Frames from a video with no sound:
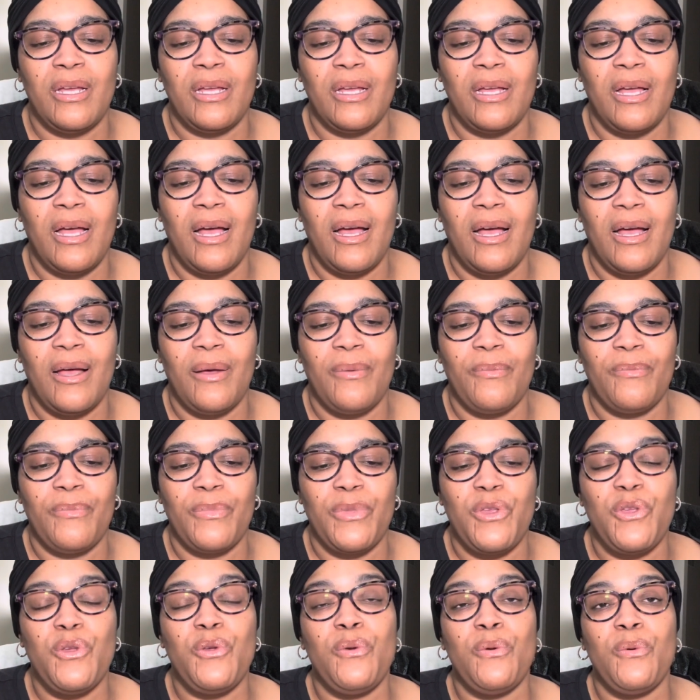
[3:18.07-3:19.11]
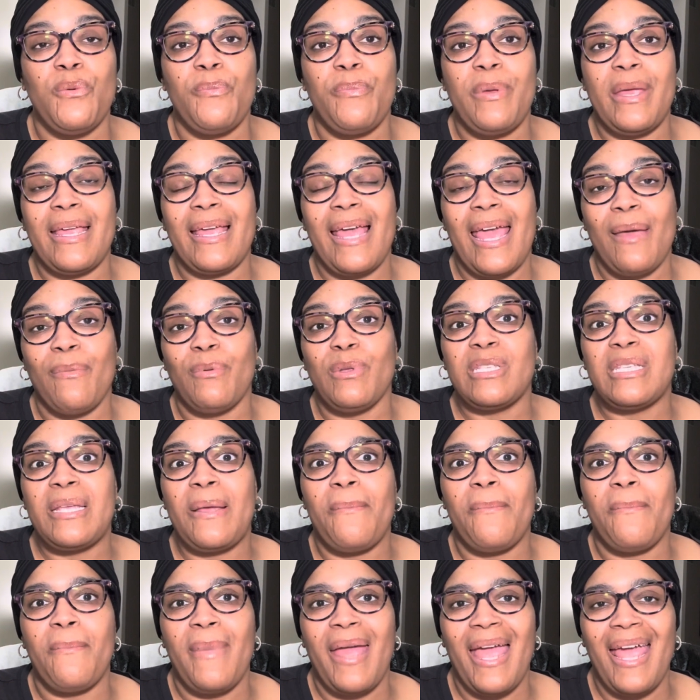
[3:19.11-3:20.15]
you being able to
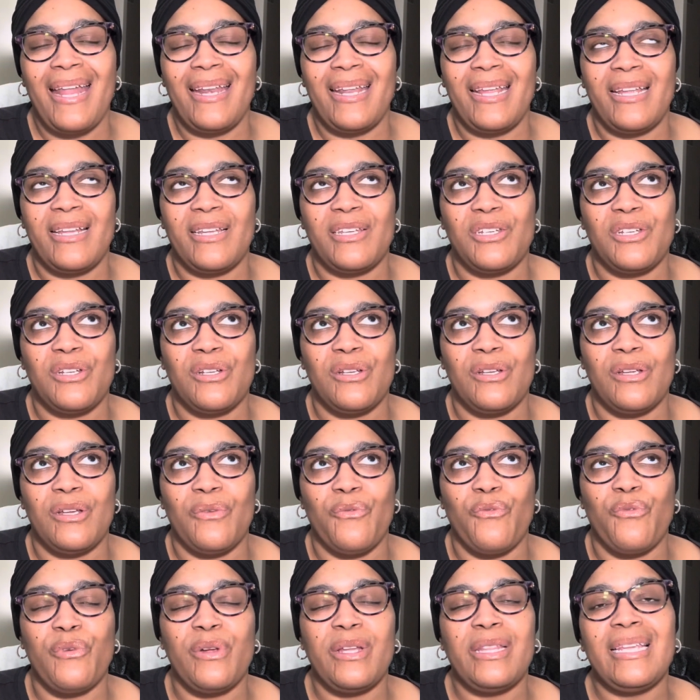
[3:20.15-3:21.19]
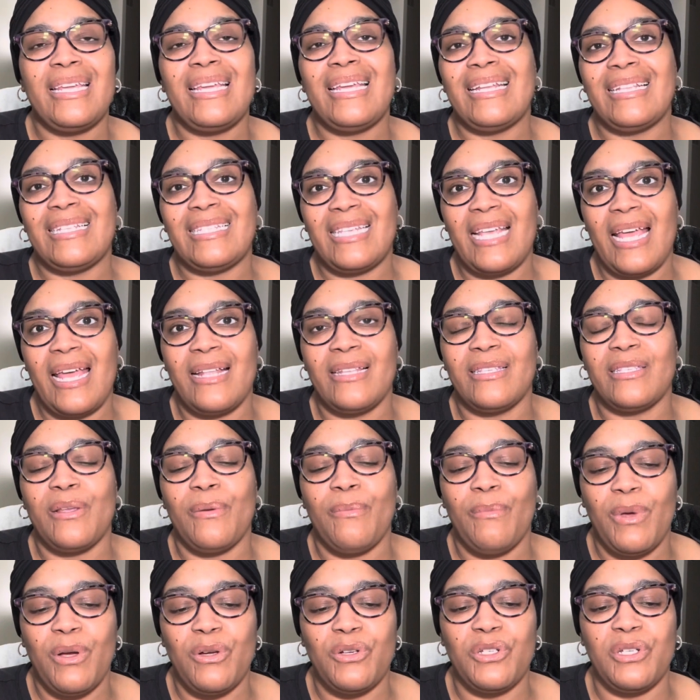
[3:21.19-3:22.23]
manage really intense
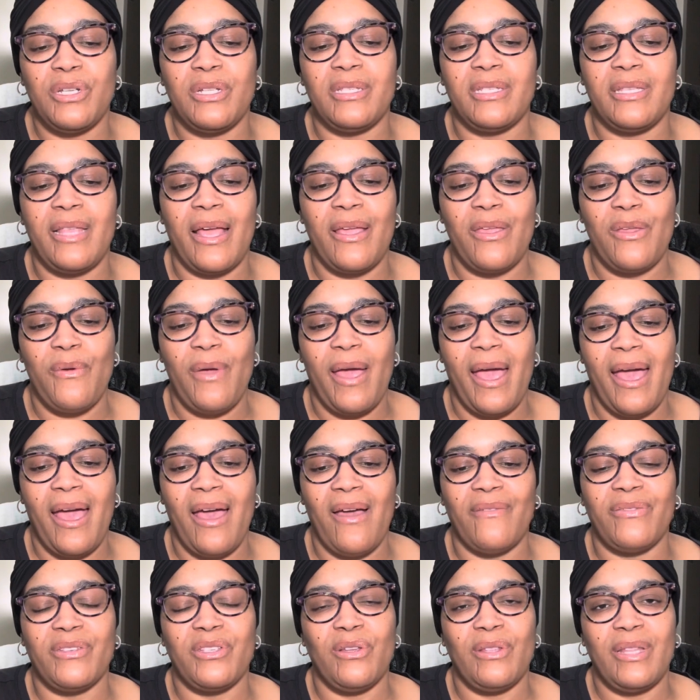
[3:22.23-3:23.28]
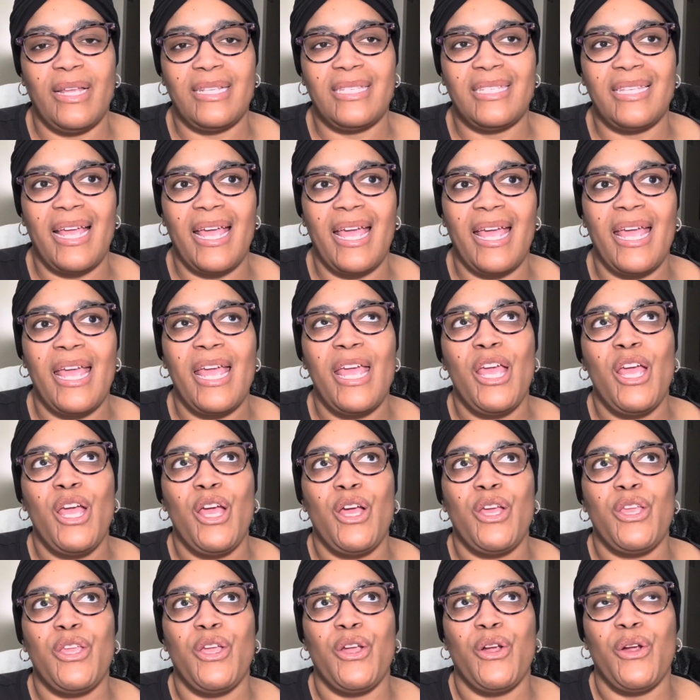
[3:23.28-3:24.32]
emotions that you have. So let's say
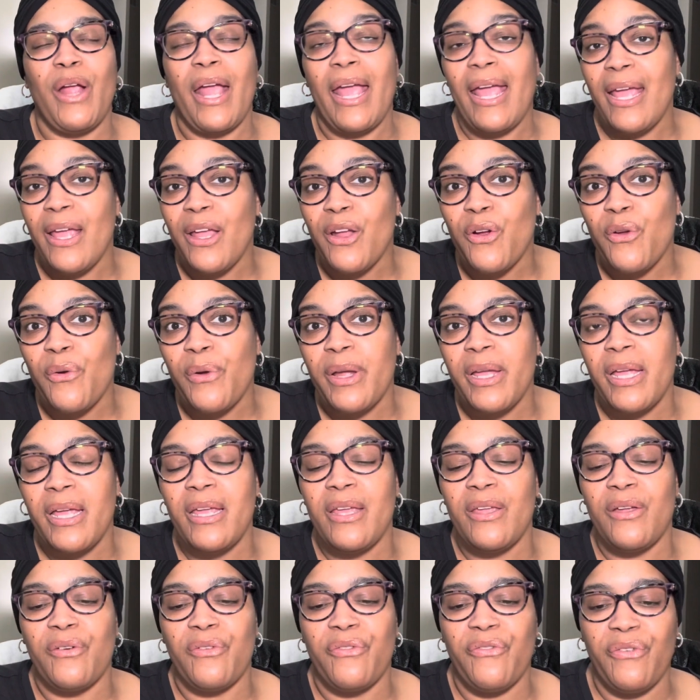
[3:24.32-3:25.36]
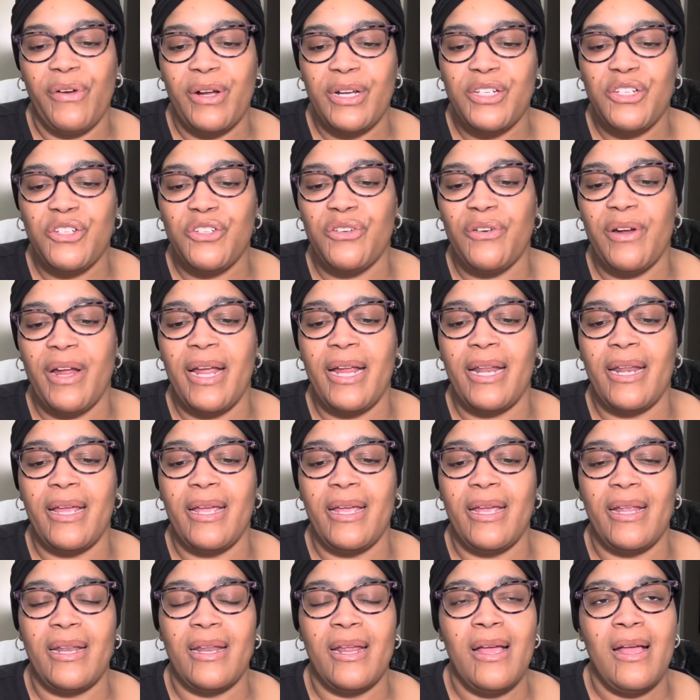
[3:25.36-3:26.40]
you're angry, you're
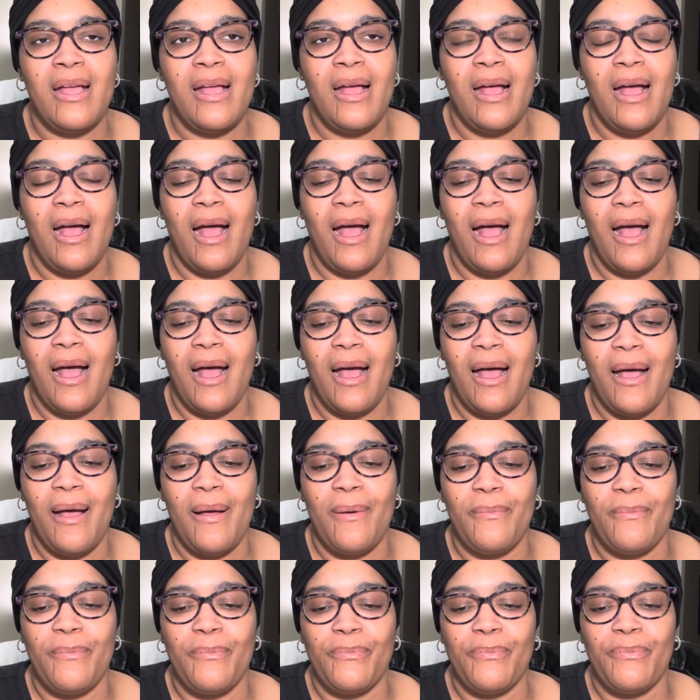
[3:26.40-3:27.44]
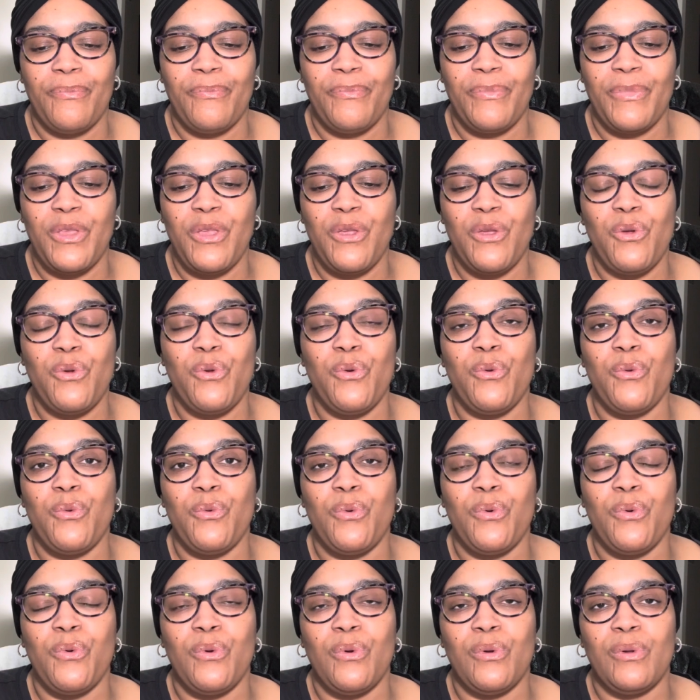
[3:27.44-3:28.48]
frustrated,
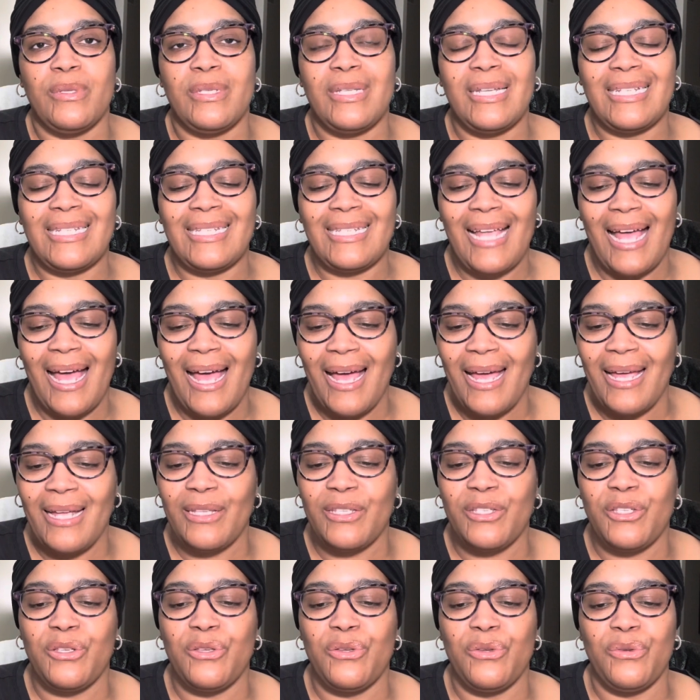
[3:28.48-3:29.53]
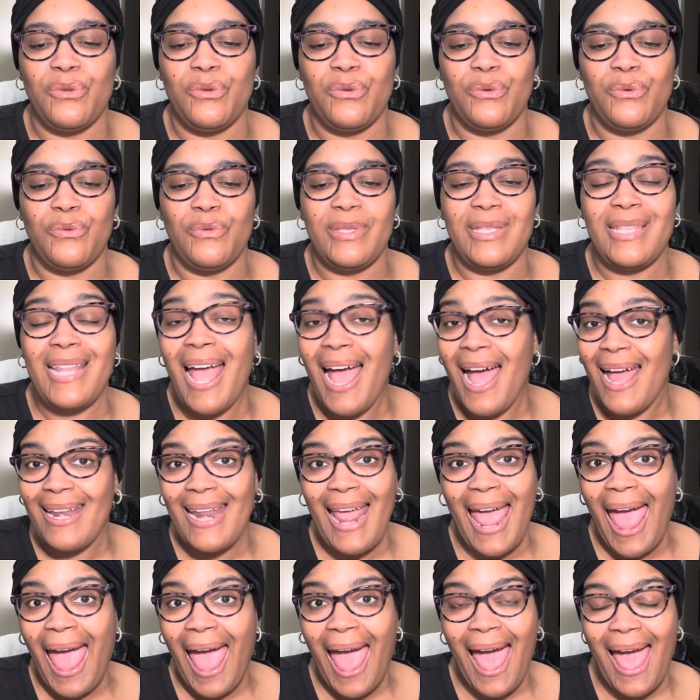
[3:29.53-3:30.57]
you decide to not
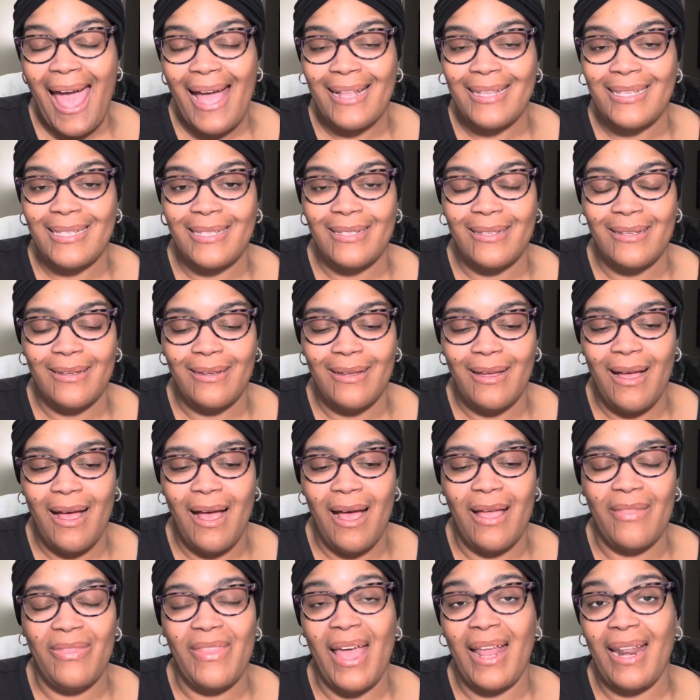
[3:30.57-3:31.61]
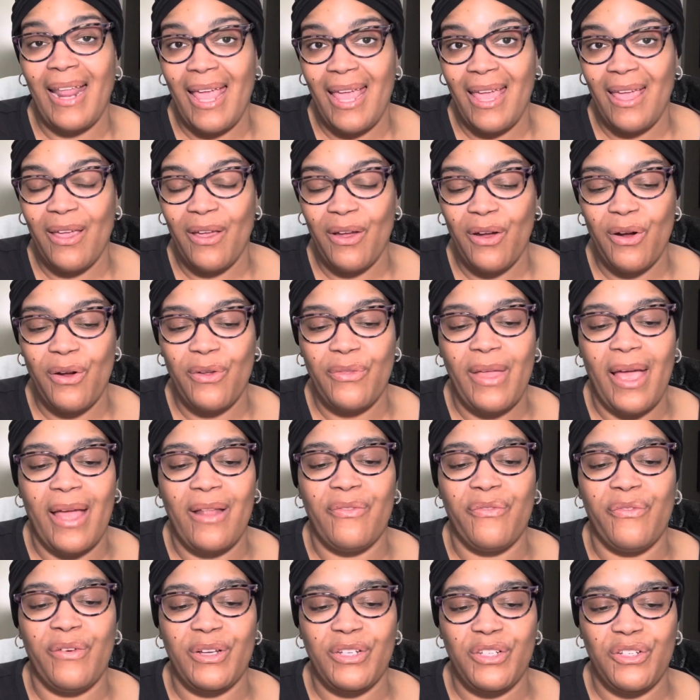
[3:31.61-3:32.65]
act on that anger, that
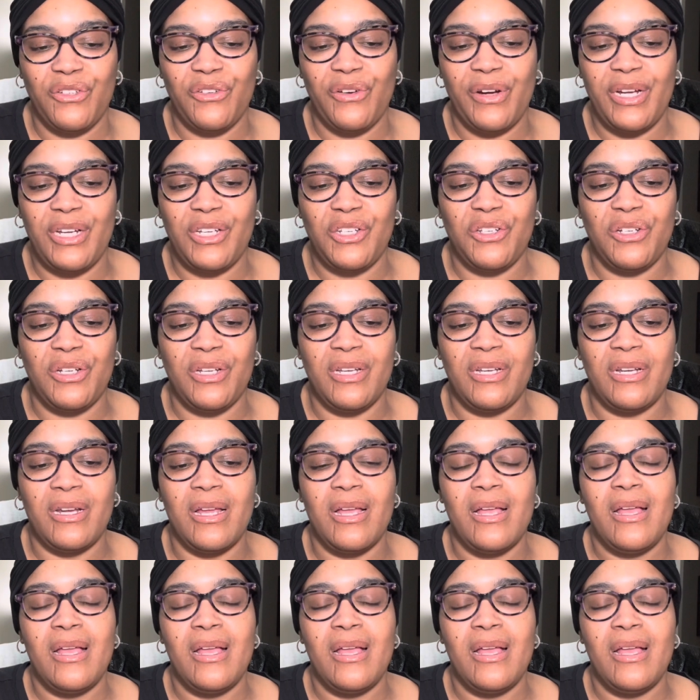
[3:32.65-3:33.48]
frustration